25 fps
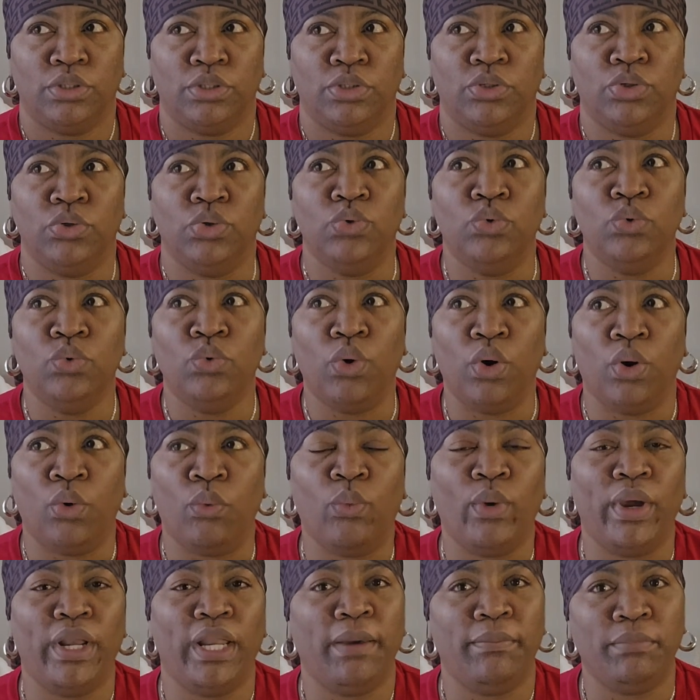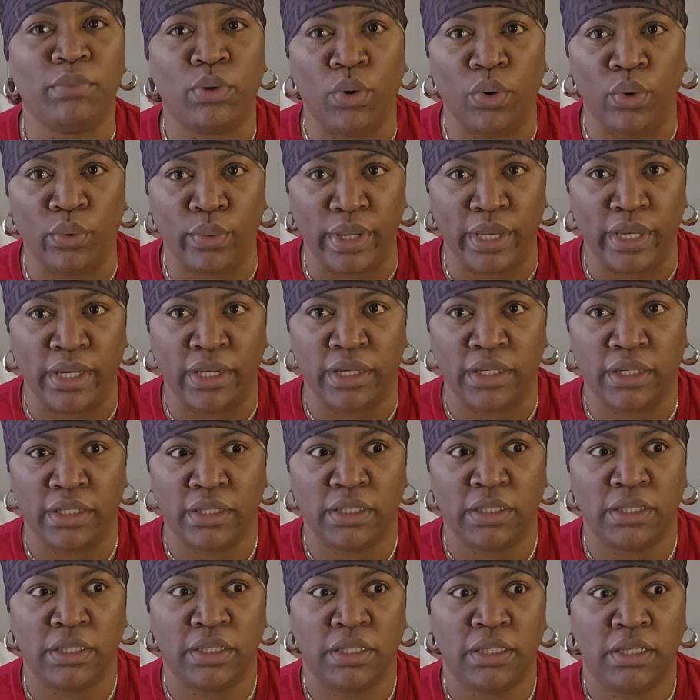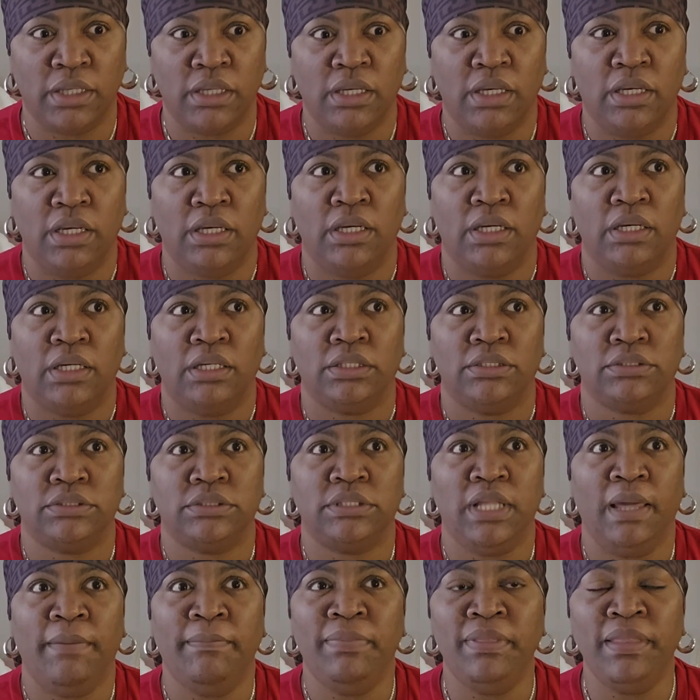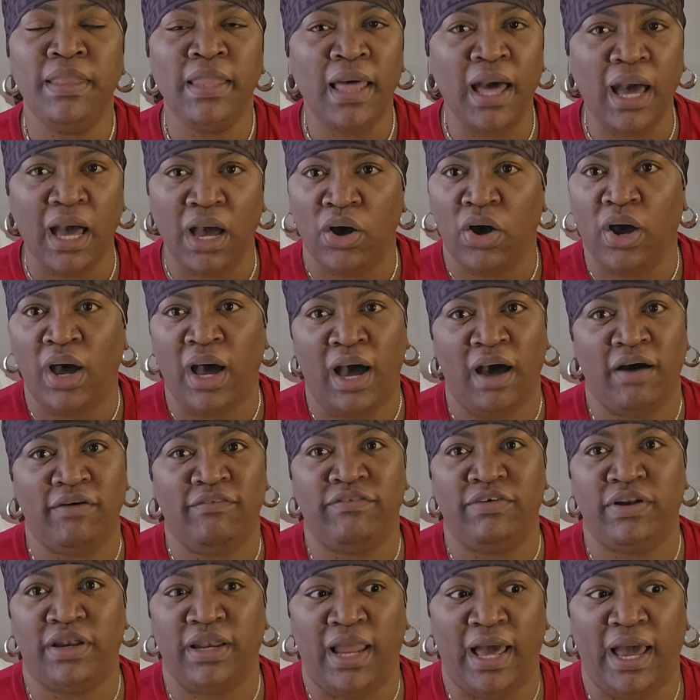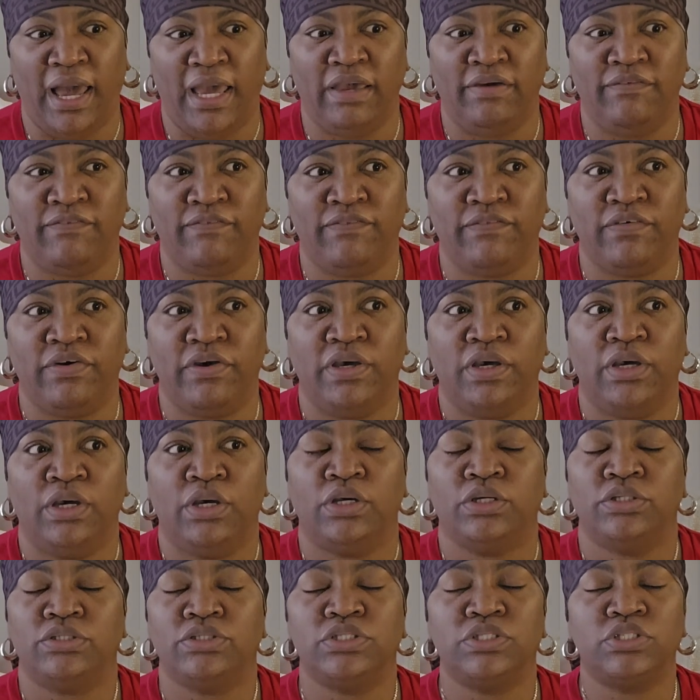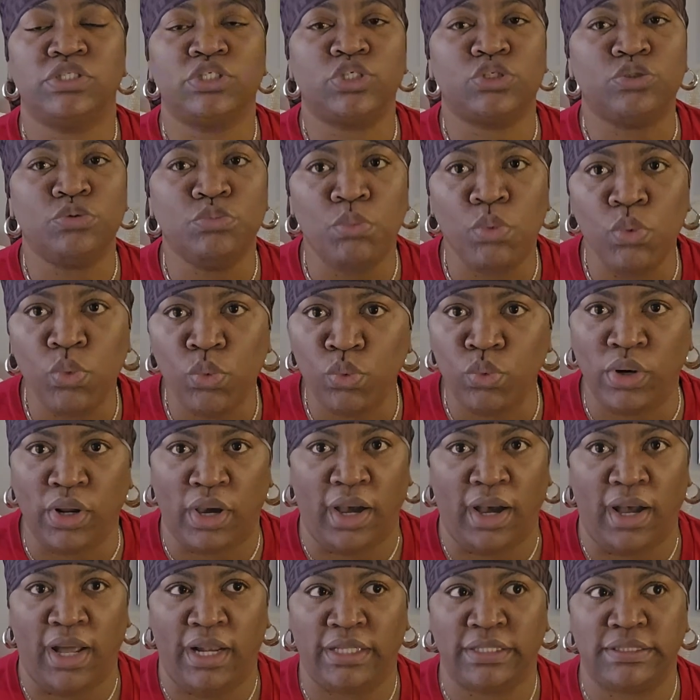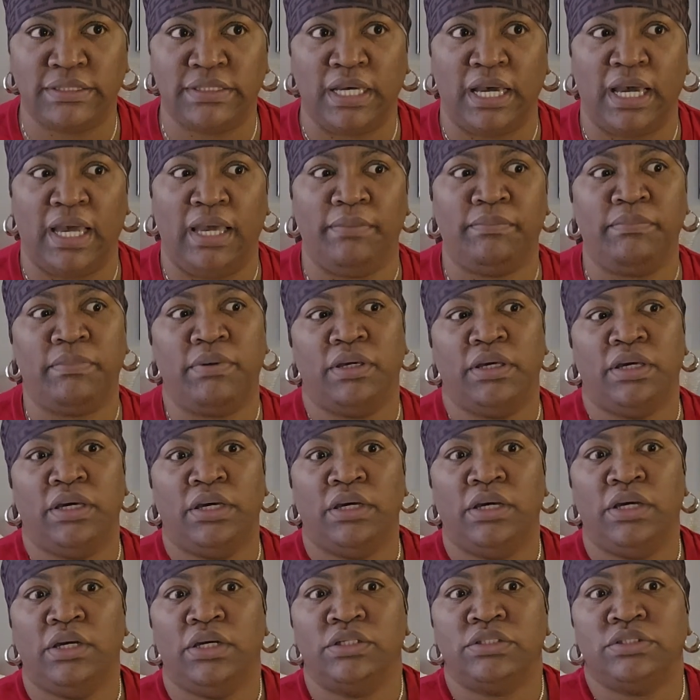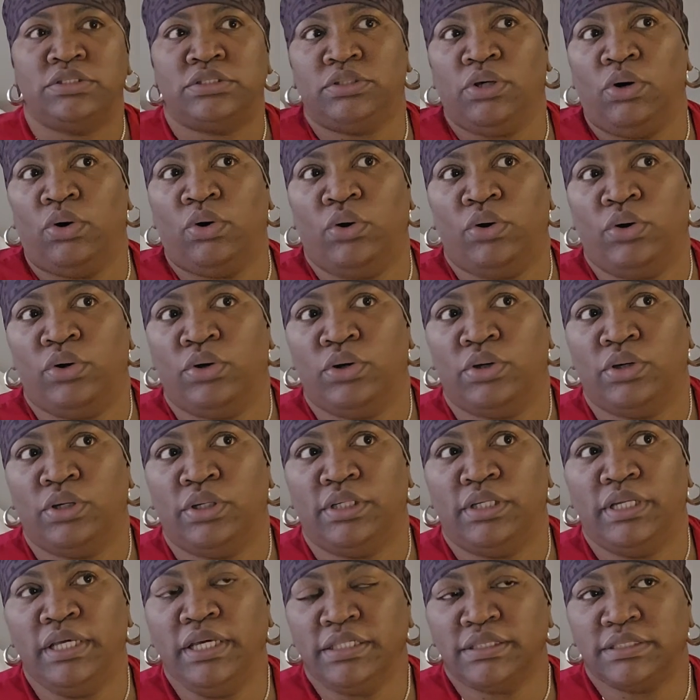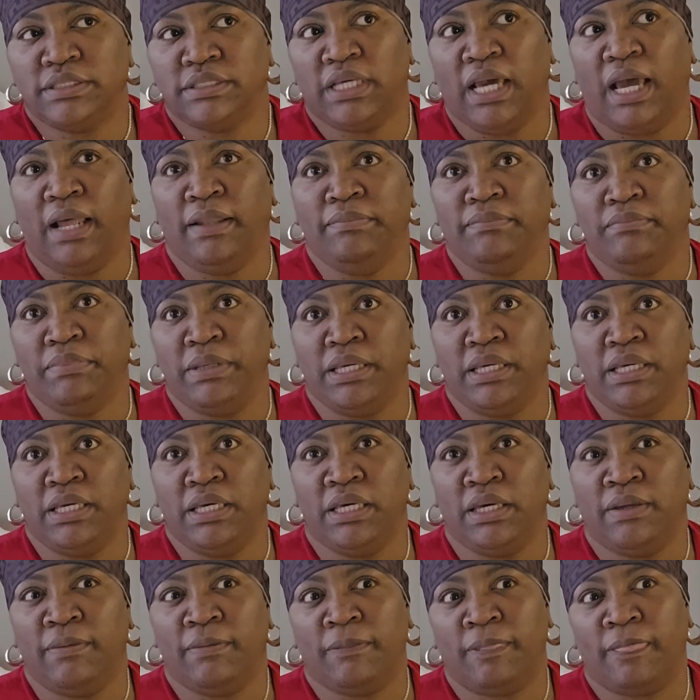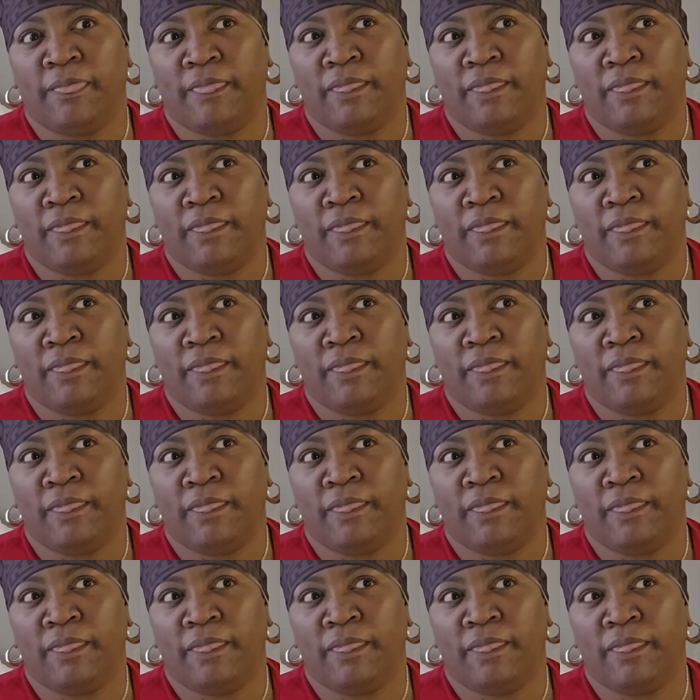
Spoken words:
know where them going. Them not gonna have life smooth all the time. So this can be